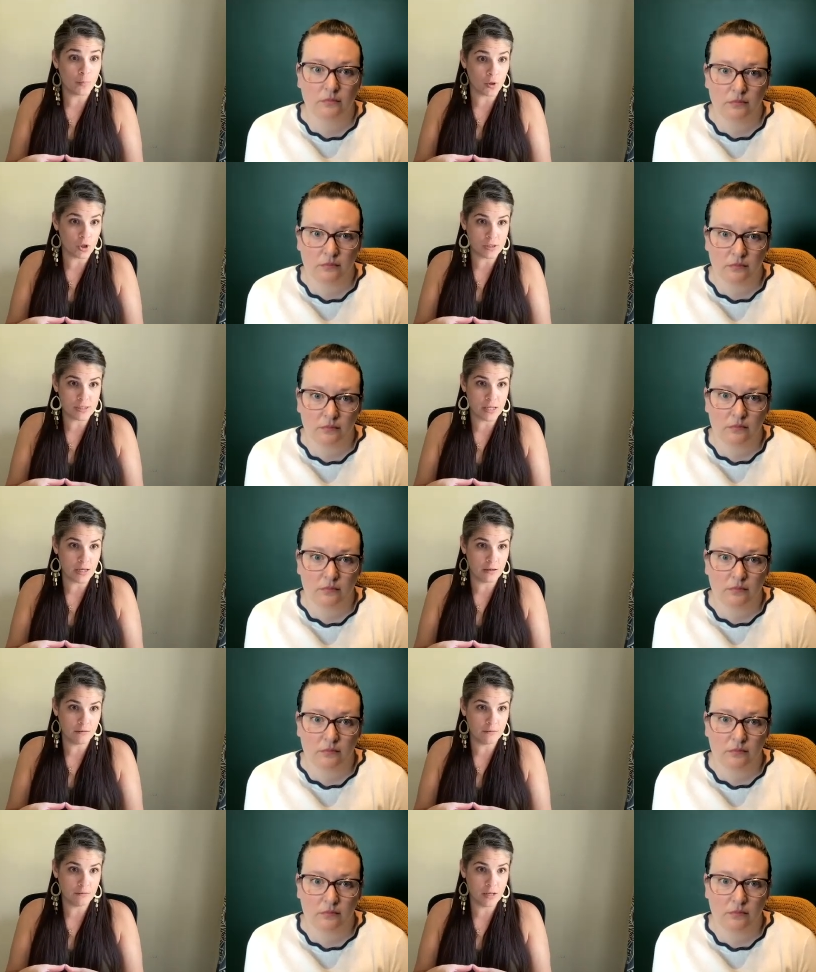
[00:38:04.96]

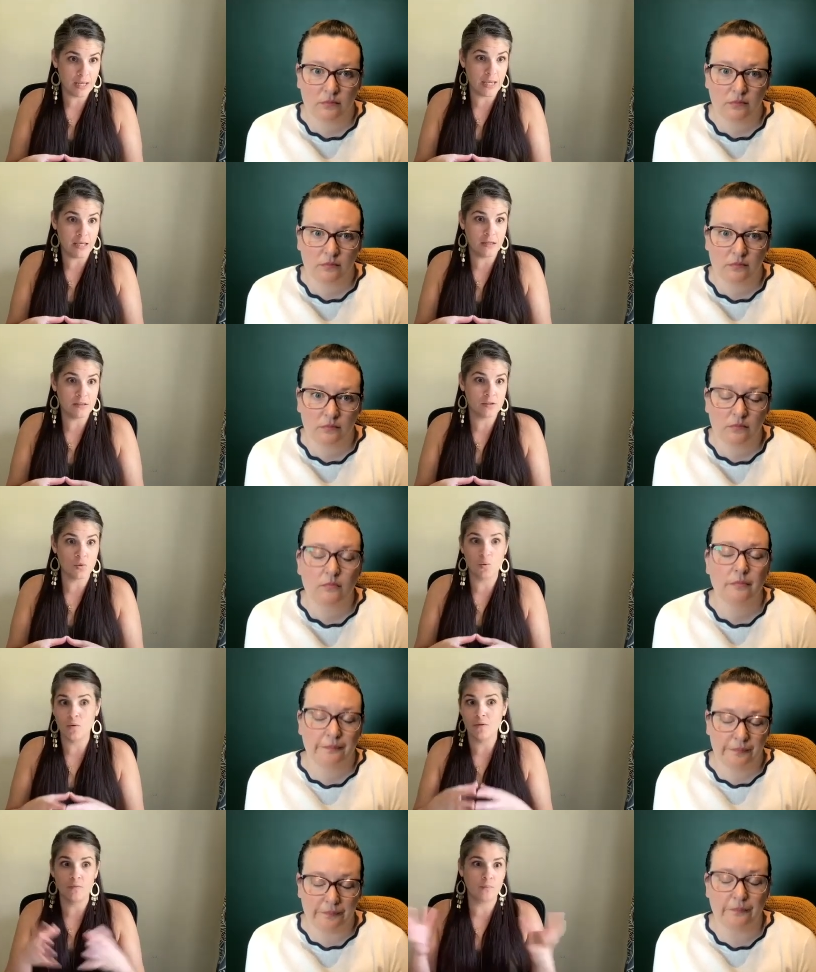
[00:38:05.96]
Speaker 1: person is, or,
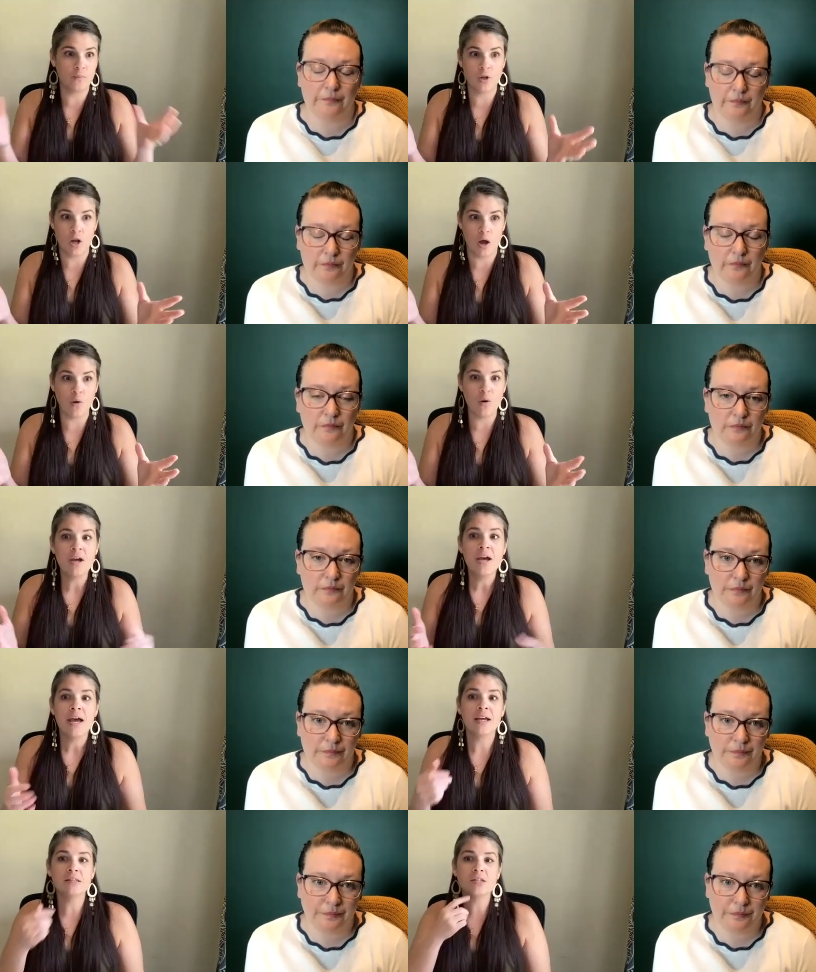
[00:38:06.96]
you know?
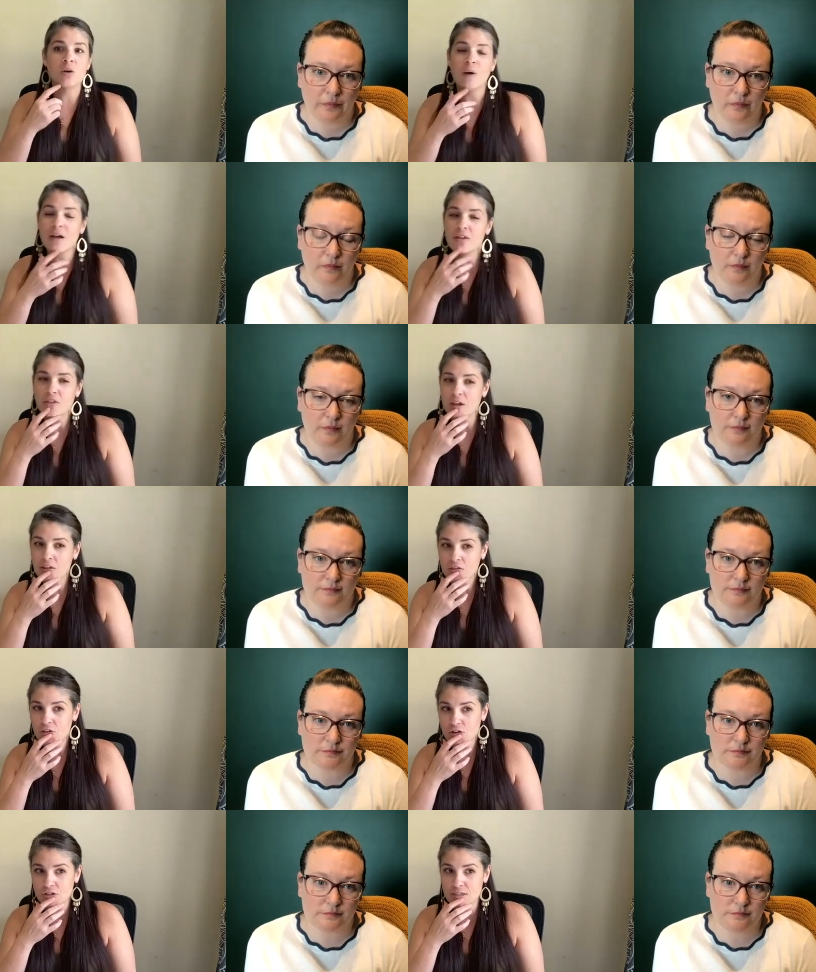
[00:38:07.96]
And so I think
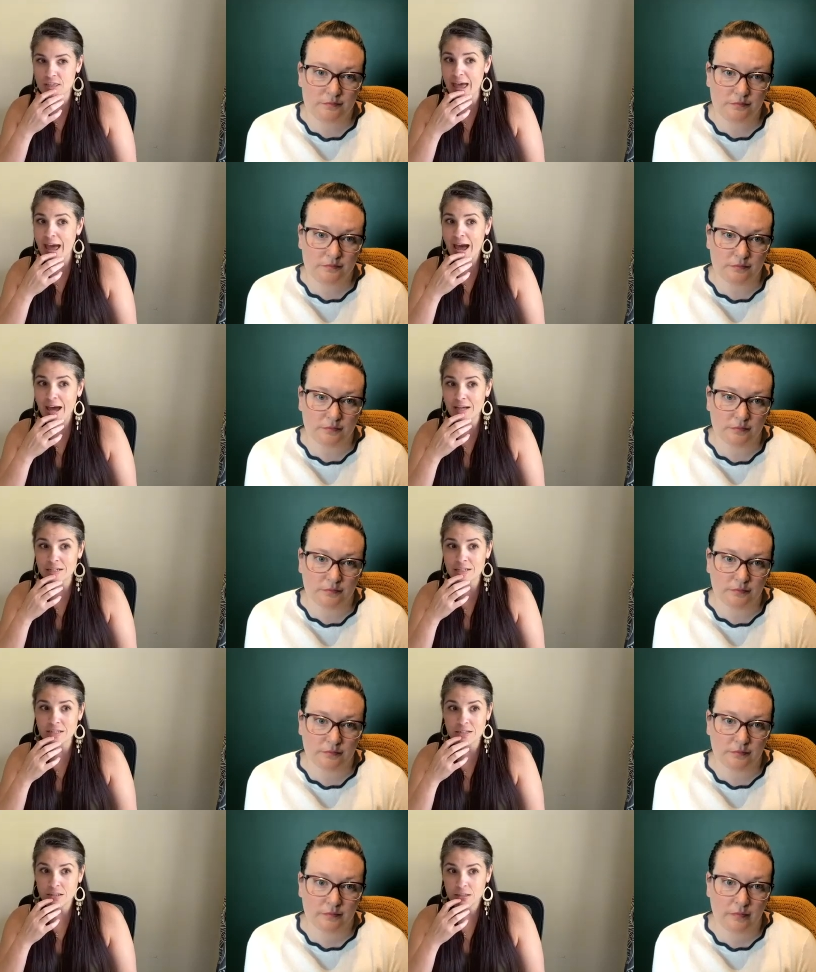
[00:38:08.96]
there's that.
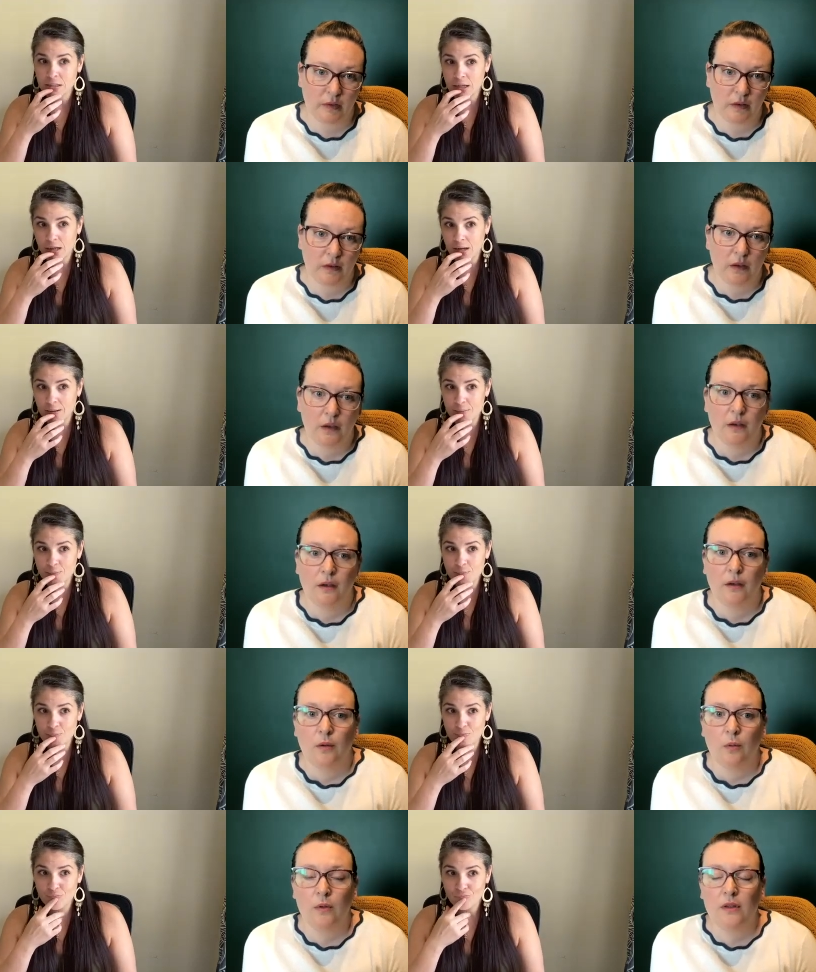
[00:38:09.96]

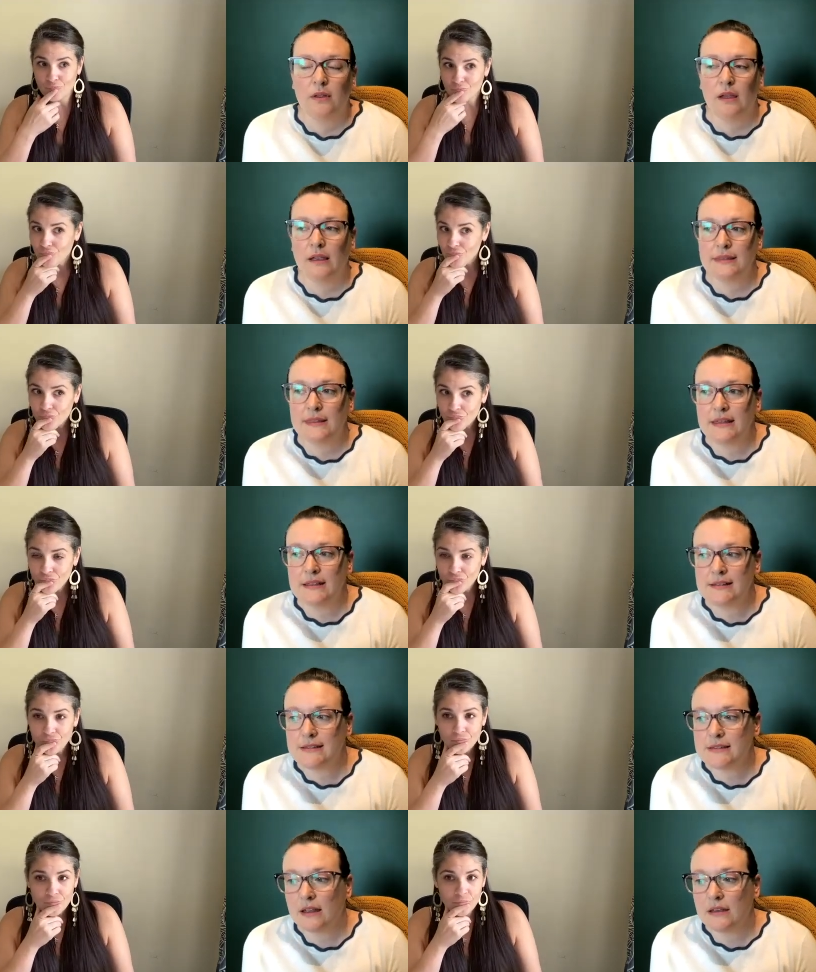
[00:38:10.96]
Speaker 2: Well, I think
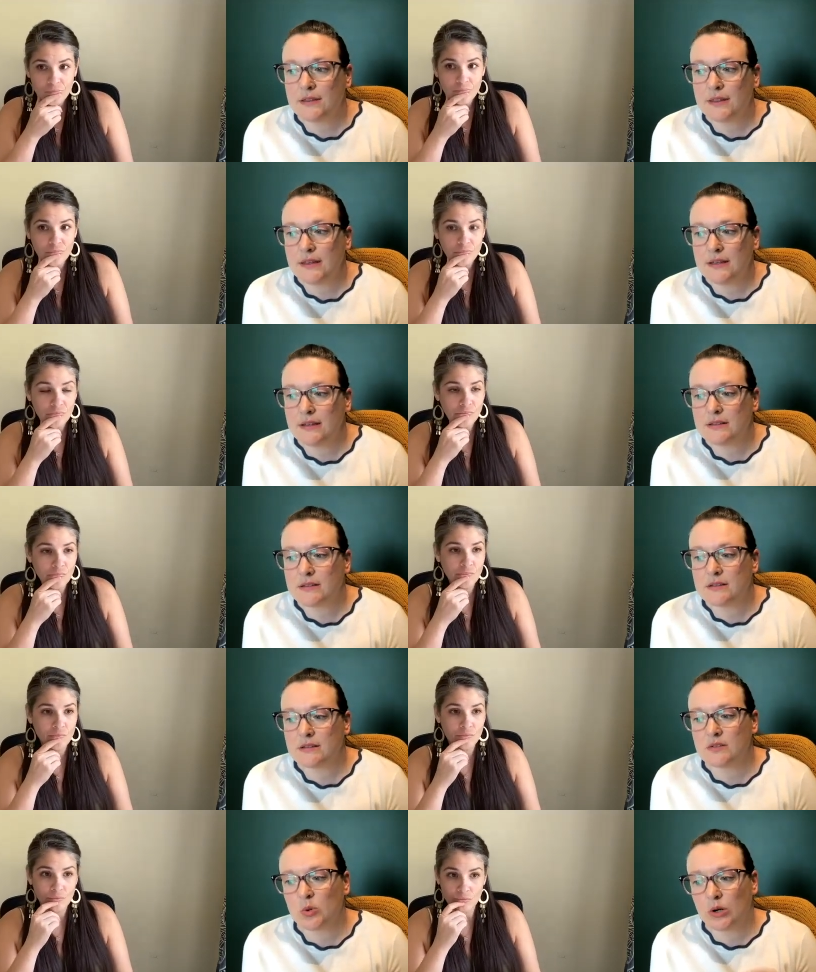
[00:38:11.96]
it's
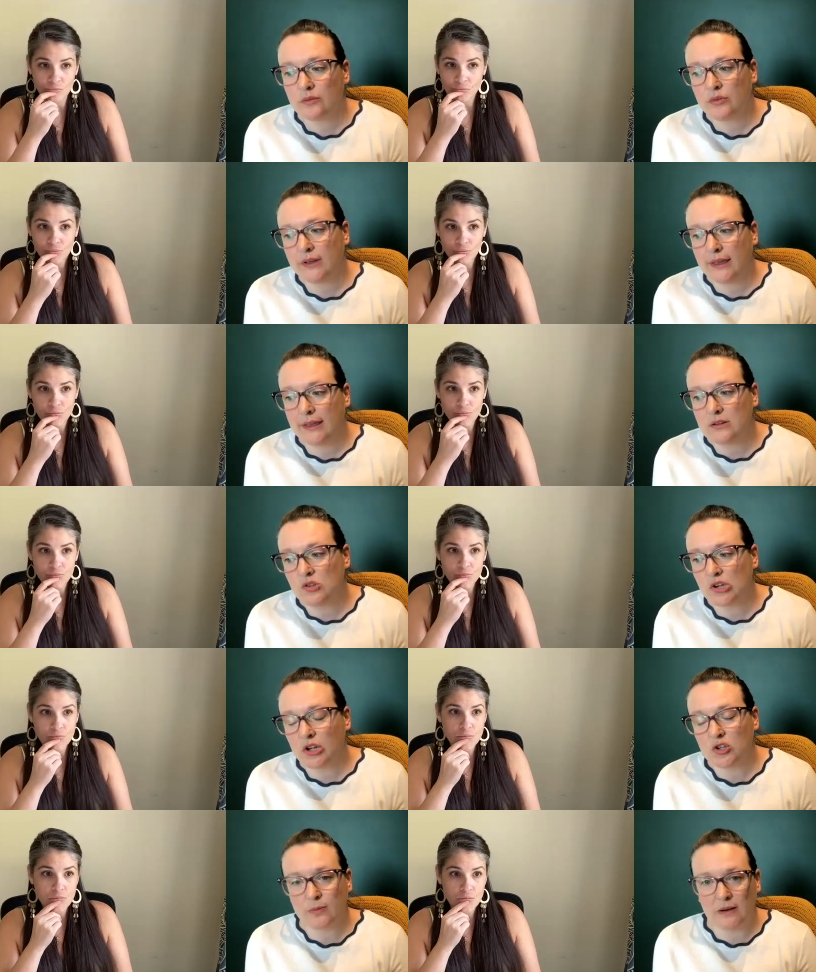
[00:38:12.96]
sort of looking at
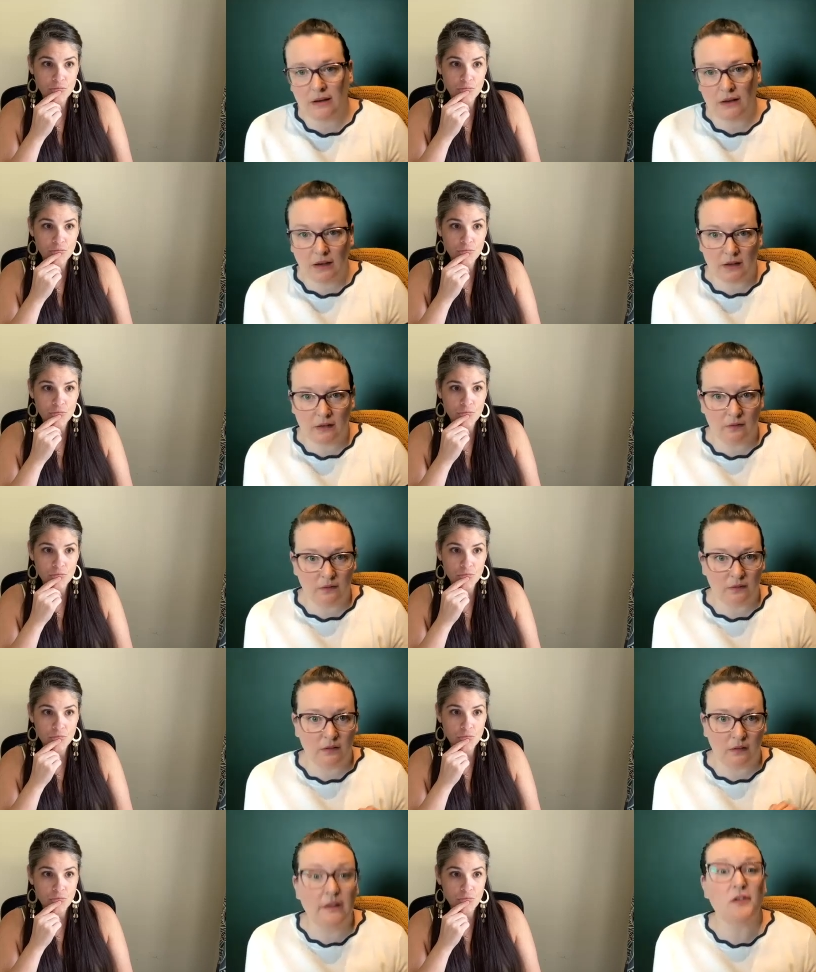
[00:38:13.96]
judgment in
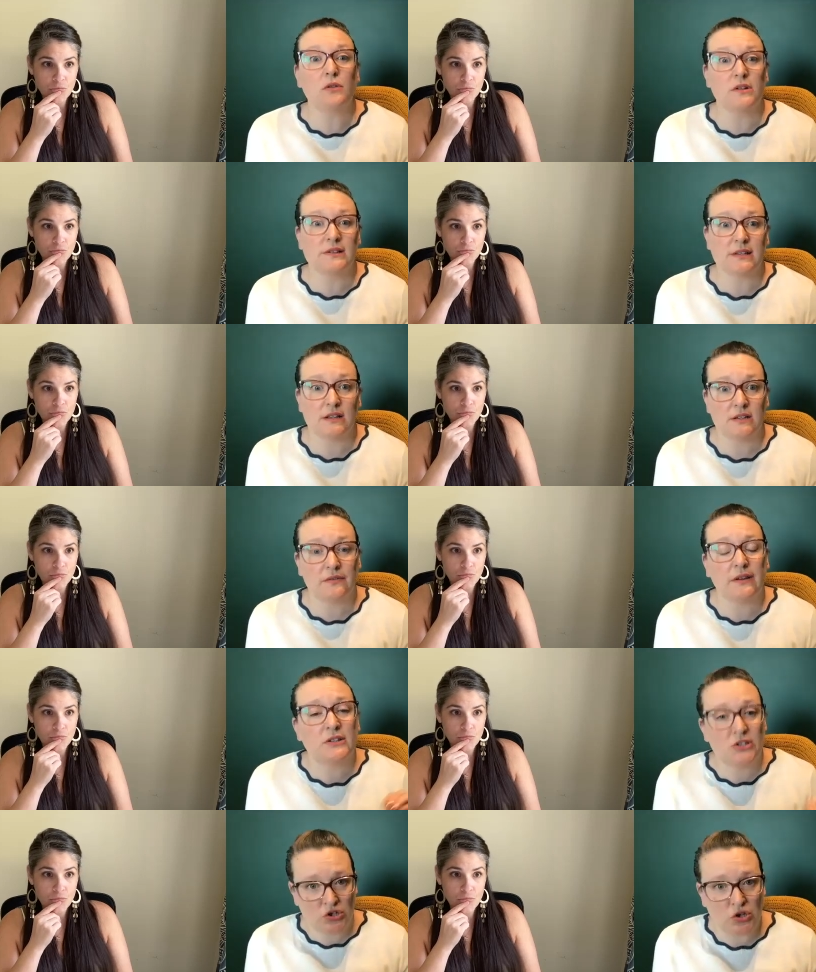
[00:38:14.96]
the literal sense of
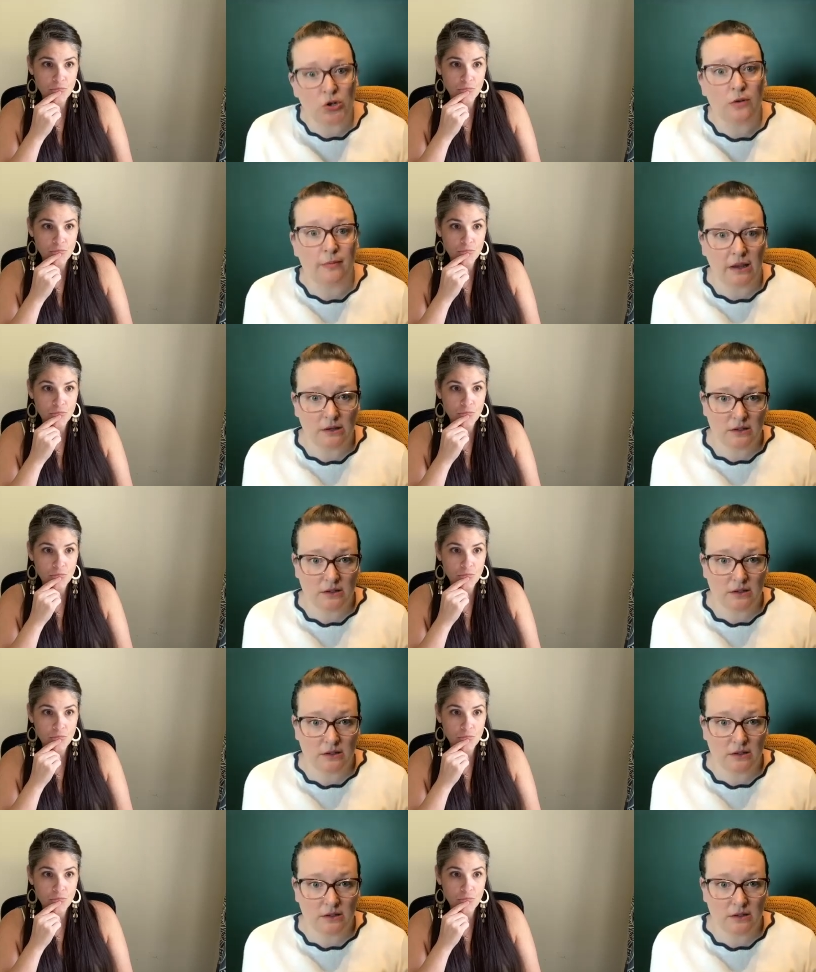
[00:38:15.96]
like discernment.